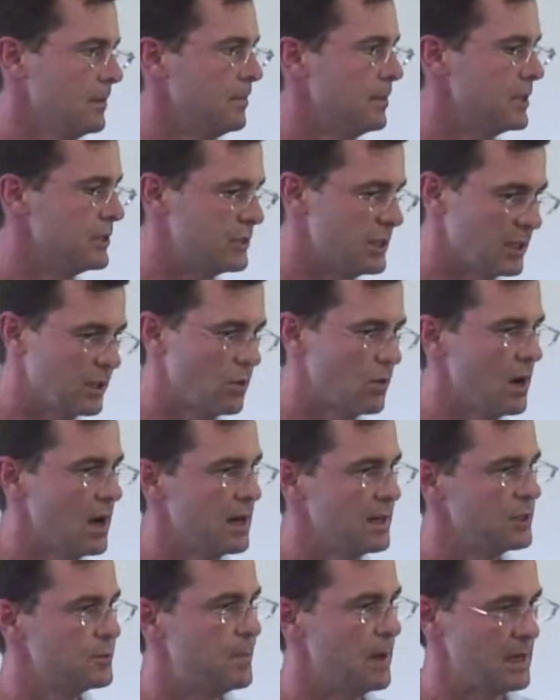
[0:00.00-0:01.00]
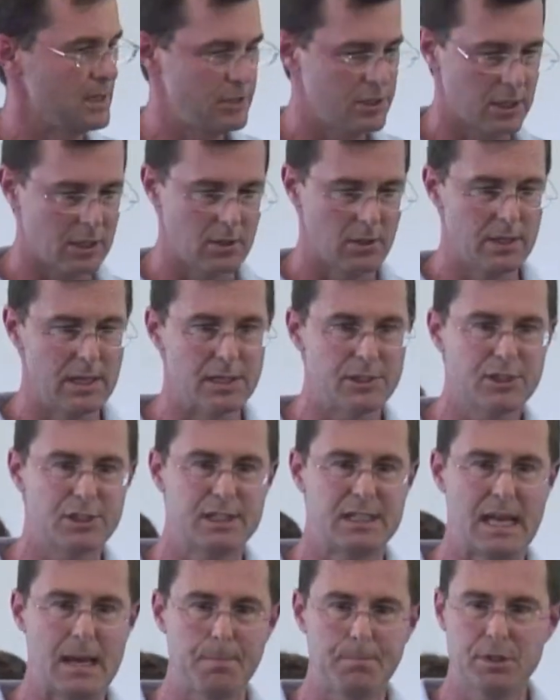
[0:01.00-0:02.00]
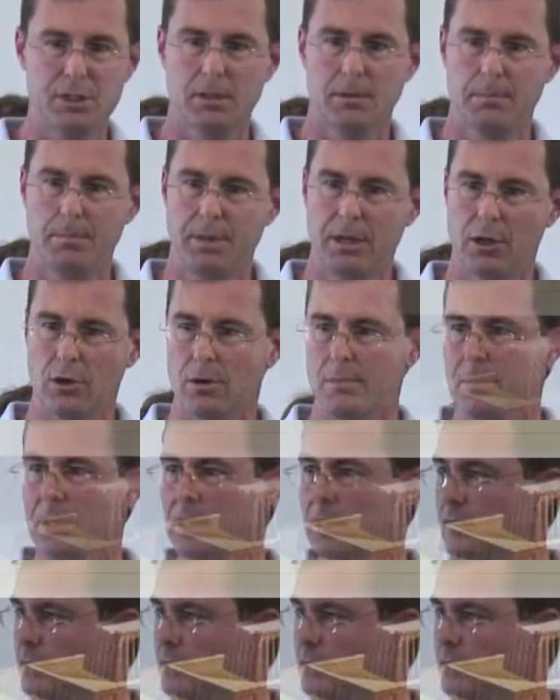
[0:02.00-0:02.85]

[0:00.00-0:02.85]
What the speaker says: But a ziggurat is basically a stepped pyramid.